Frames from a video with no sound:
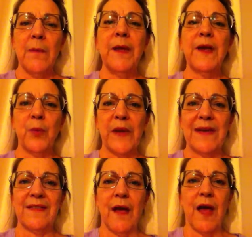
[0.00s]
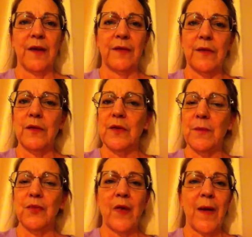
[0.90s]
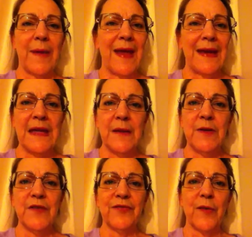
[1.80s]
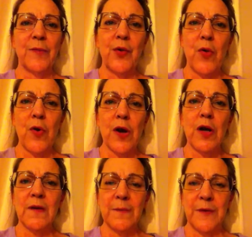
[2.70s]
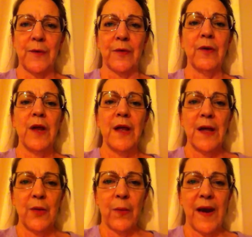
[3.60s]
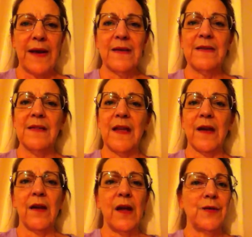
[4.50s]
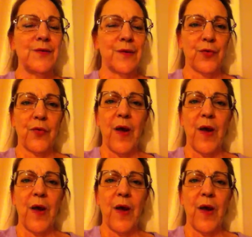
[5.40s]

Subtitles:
Pick Resize. You drop any image from your computer right into there, and you can